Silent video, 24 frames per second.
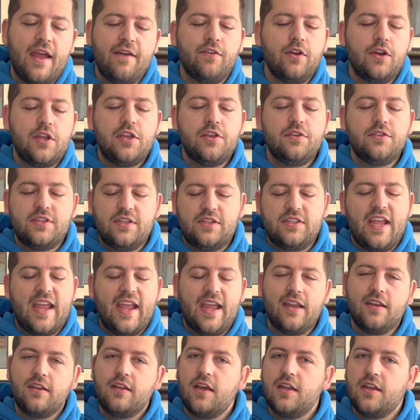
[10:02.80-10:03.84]
to use this
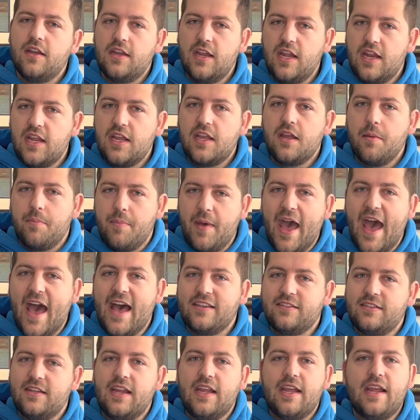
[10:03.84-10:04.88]
handgun in any
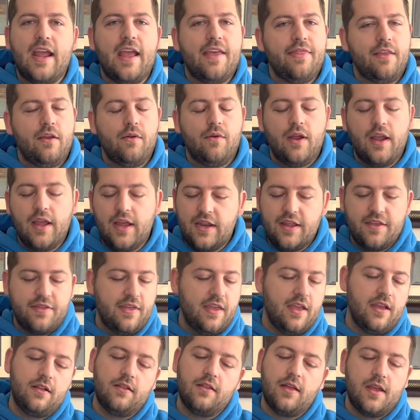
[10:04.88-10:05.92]
capacity and there were
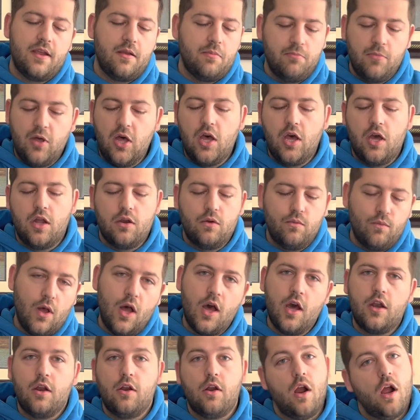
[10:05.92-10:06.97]
anything like mud or
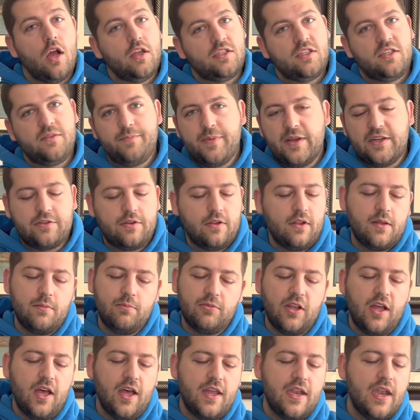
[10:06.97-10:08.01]
water, especially
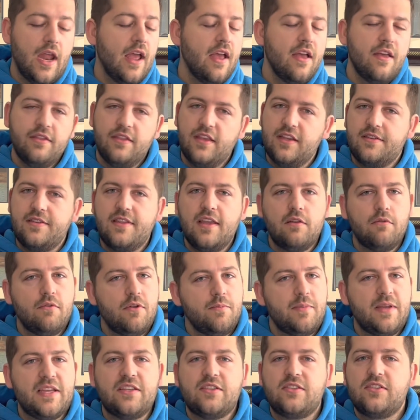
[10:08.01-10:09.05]
blood, this thing would
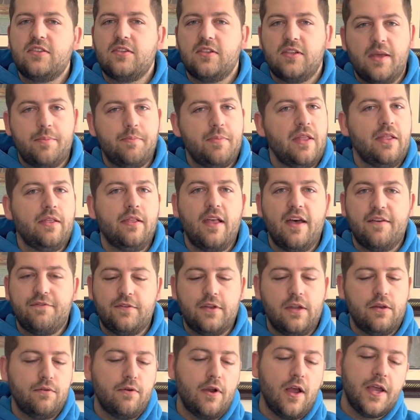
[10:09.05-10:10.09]
be slipping left
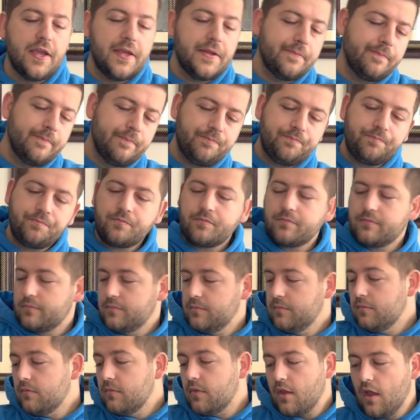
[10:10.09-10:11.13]
and right.
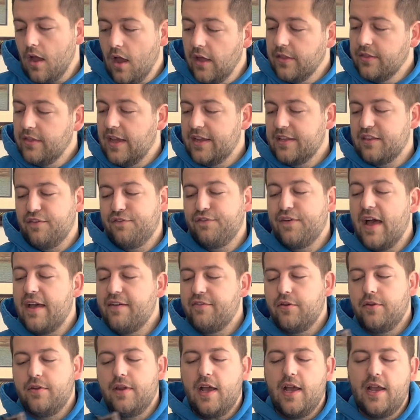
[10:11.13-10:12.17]
Unlike the
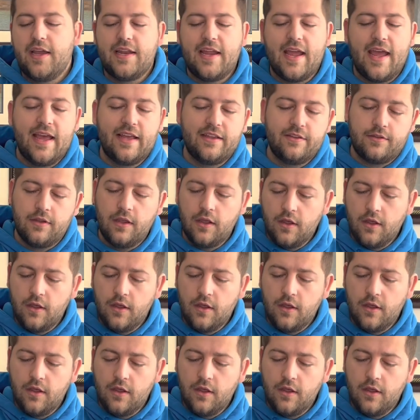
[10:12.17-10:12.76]
509, it has,